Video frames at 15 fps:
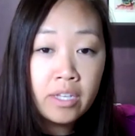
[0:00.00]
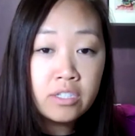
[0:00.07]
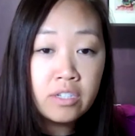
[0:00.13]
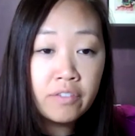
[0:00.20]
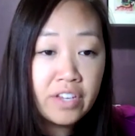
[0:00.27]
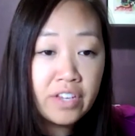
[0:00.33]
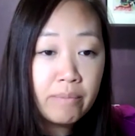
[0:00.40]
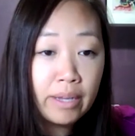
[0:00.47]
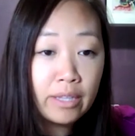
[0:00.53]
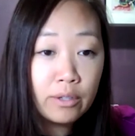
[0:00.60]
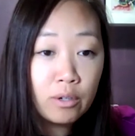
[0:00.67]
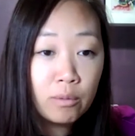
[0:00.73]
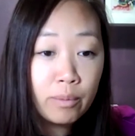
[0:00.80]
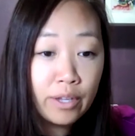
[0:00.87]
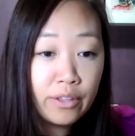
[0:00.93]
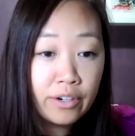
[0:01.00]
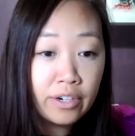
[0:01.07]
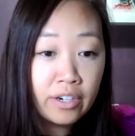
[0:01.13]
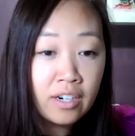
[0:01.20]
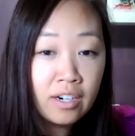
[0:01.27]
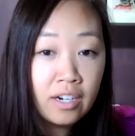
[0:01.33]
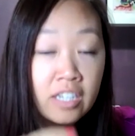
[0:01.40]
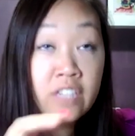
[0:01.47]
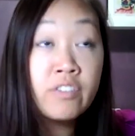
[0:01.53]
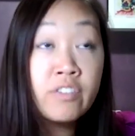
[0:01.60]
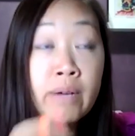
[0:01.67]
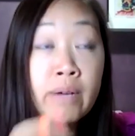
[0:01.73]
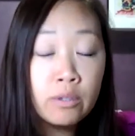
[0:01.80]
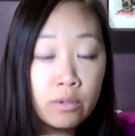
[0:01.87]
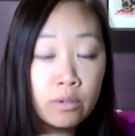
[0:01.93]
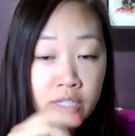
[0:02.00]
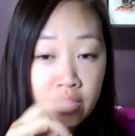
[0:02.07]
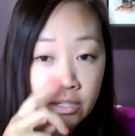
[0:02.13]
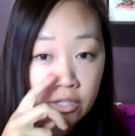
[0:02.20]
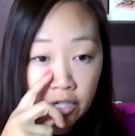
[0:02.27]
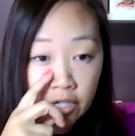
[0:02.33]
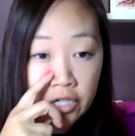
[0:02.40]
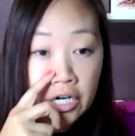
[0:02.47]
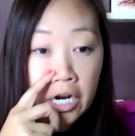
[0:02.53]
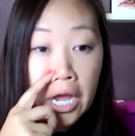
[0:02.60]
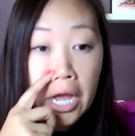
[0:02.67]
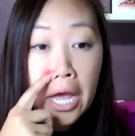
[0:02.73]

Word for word: to feed my little brother, uh, to feed my little sister.